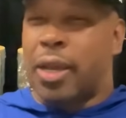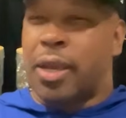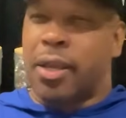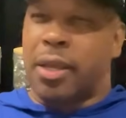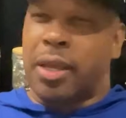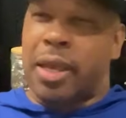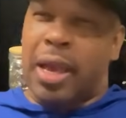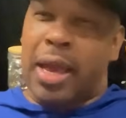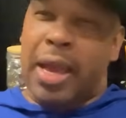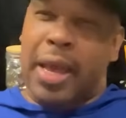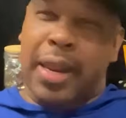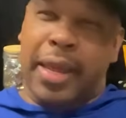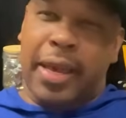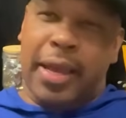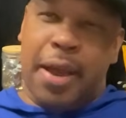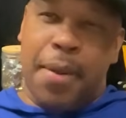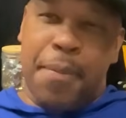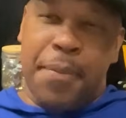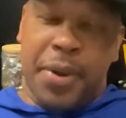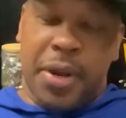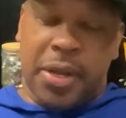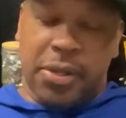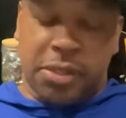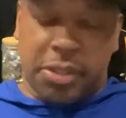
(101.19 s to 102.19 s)
Yeah, they
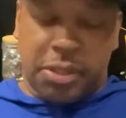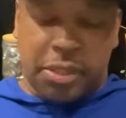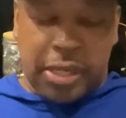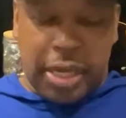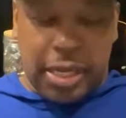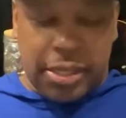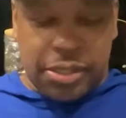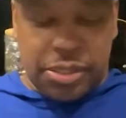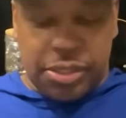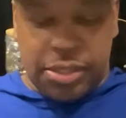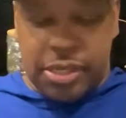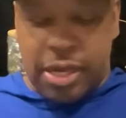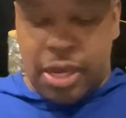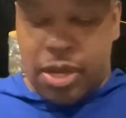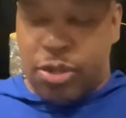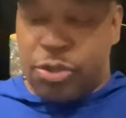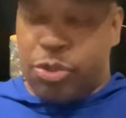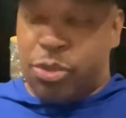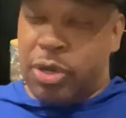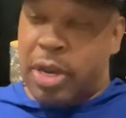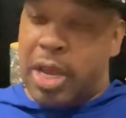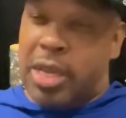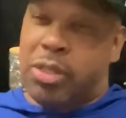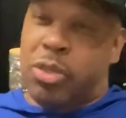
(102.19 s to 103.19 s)
coming out to Texas, y'all.
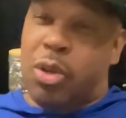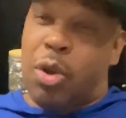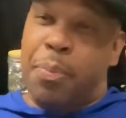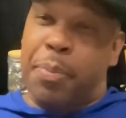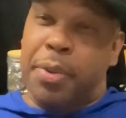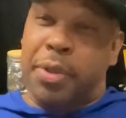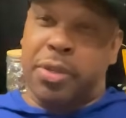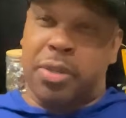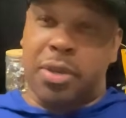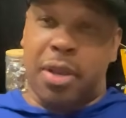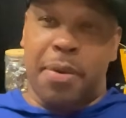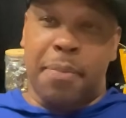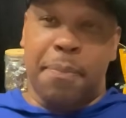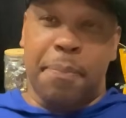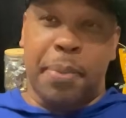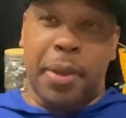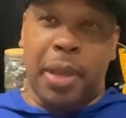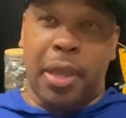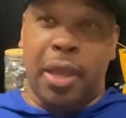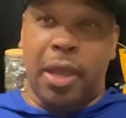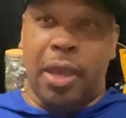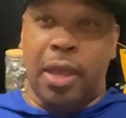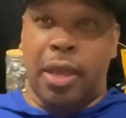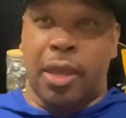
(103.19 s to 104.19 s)
So that's going to be something
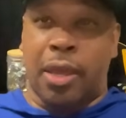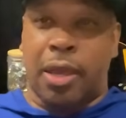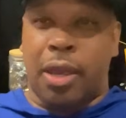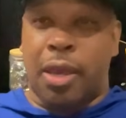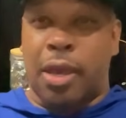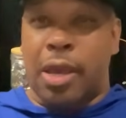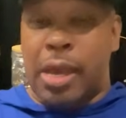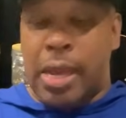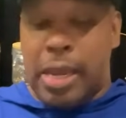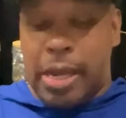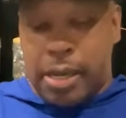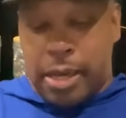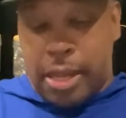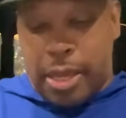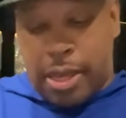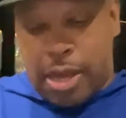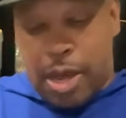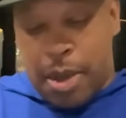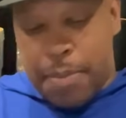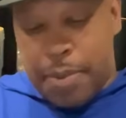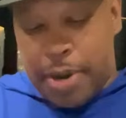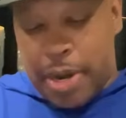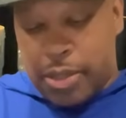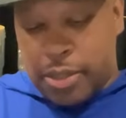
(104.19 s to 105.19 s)
big. They
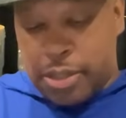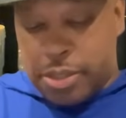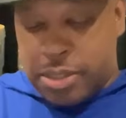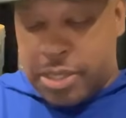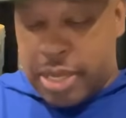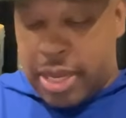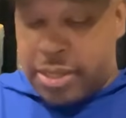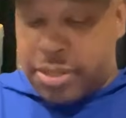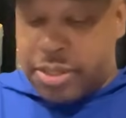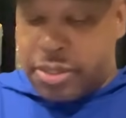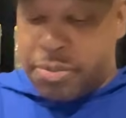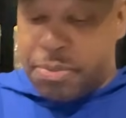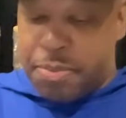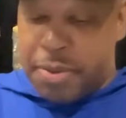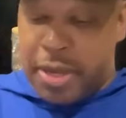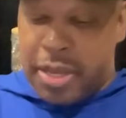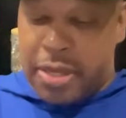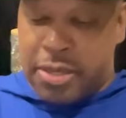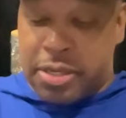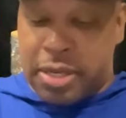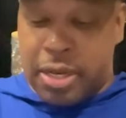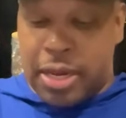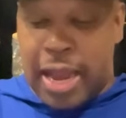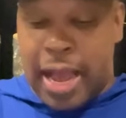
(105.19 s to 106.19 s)
coming out to Texas, man.
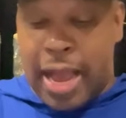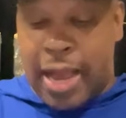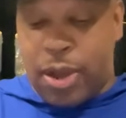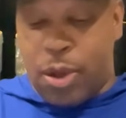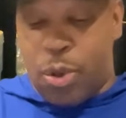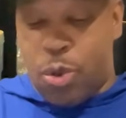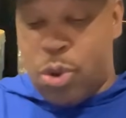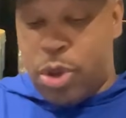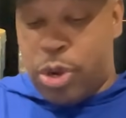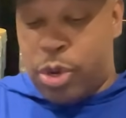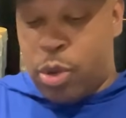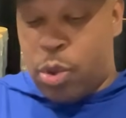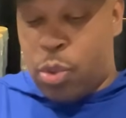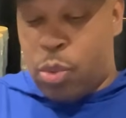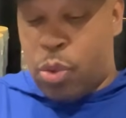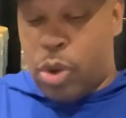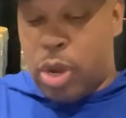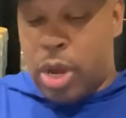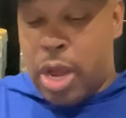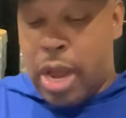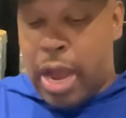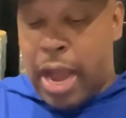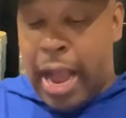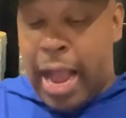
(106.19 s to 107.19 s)
It's a lot going on.
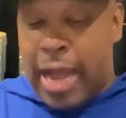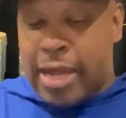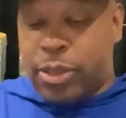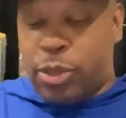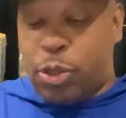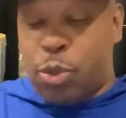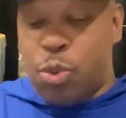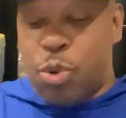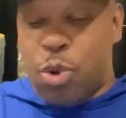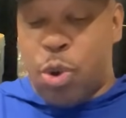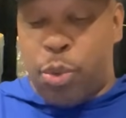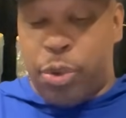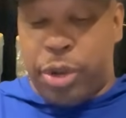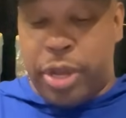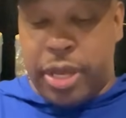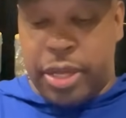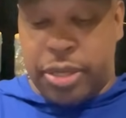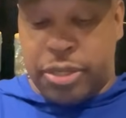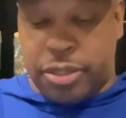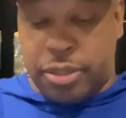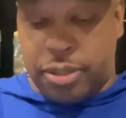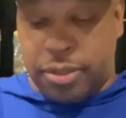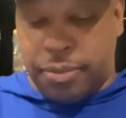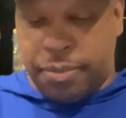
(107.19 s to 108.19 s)
I do know
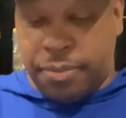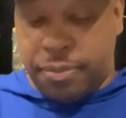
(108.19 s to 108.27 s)
this.